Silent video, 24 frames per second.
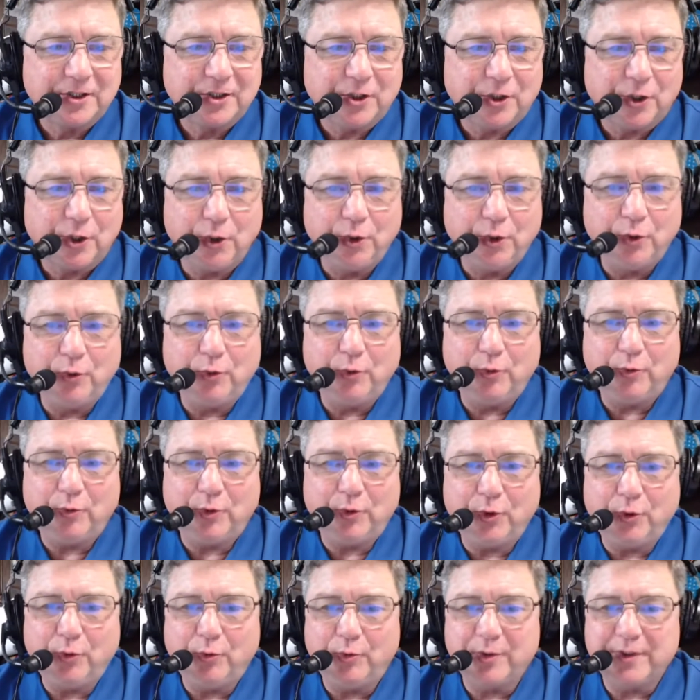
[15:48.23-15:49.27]

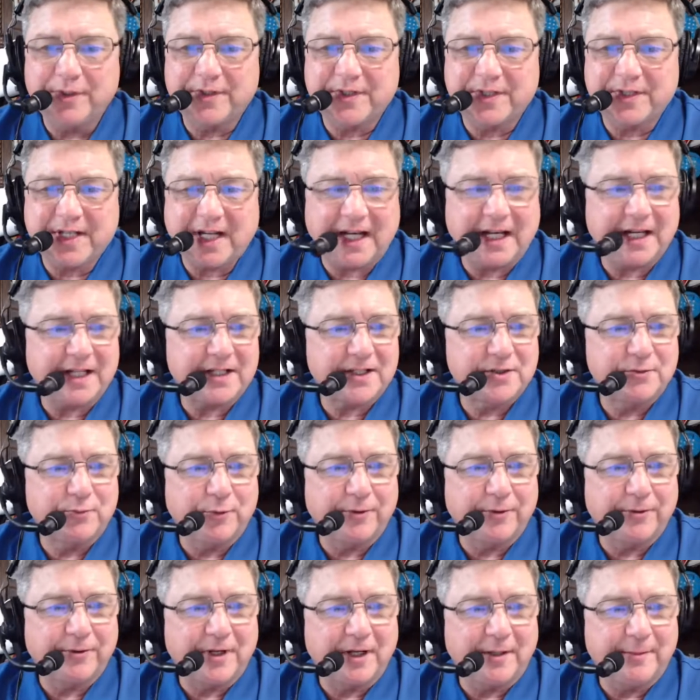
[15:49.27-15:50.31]
who was tasked
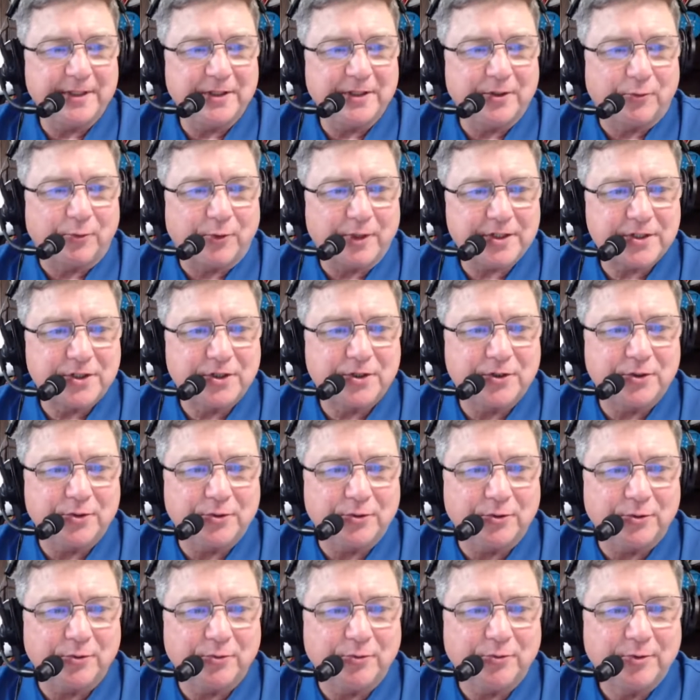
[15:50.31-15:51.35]
with coming to
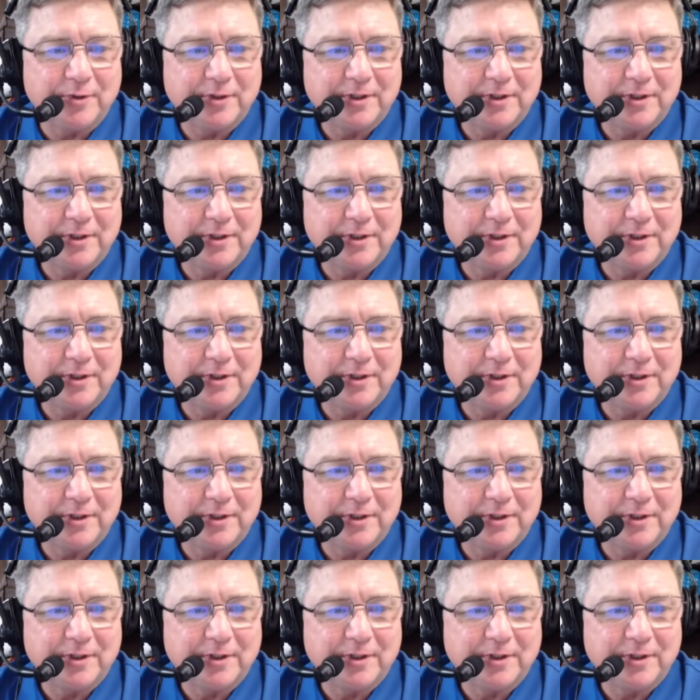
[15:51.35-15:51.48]
rescue